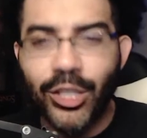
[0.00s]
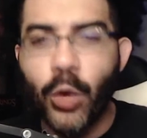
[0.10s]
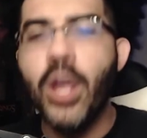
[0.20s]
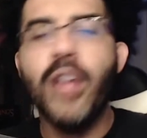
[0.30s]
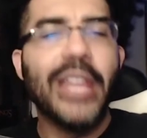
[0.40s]

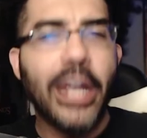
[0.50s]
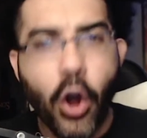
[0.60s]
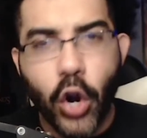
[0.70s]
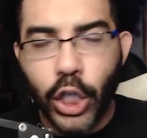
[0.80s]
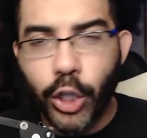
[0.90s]
So they
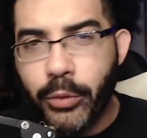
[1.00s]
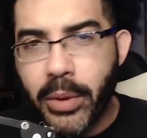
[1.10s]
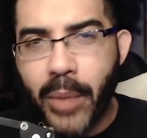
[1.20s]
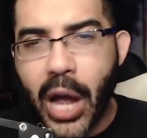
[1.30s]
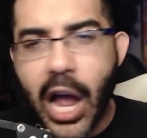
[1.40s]
are a little
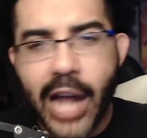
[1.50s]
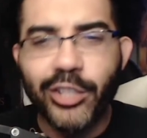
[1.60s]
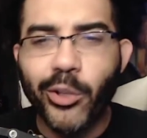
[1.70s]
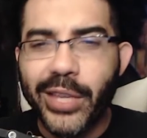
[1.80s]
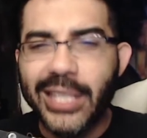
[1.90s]
bit
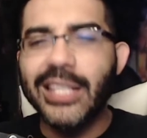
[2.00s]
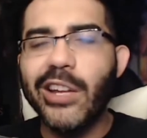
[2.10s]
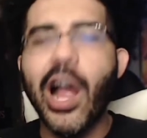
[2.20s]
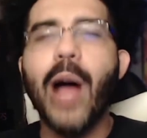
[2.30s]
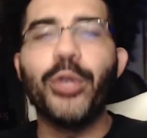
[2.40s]
behind. So this is
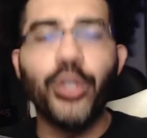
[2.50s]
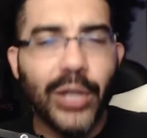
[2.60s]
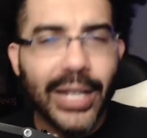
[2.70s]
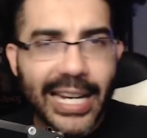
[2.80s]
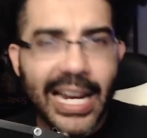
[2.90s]
their
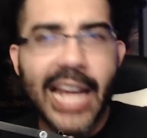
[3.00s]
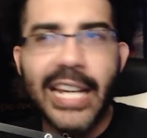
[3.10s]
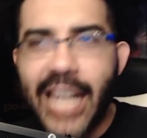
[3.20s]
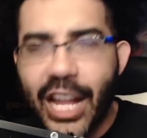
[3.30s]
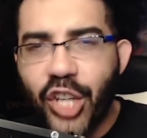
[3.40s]
opportunity to kind
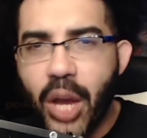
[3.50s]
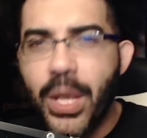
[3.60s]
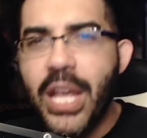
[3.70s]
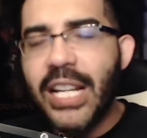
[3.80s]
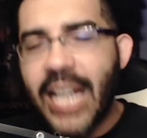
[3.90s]
of catch up,
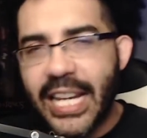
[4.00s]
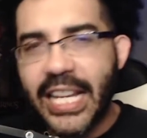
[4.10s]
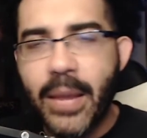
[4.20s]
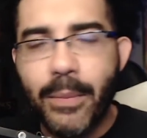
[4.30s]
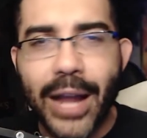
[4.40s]
kind of
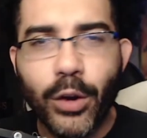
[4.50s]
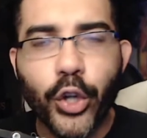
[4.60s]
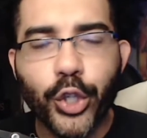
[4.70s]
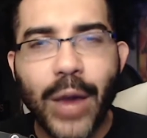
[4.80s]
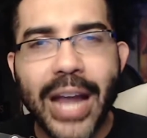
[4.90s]
get back
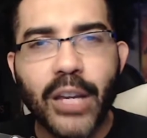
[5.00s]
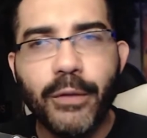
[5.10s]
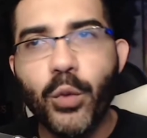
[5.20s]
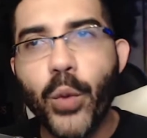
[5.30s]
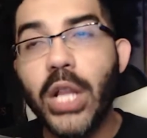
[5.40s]
on track,
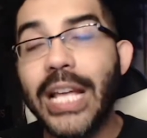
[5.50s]
if you will.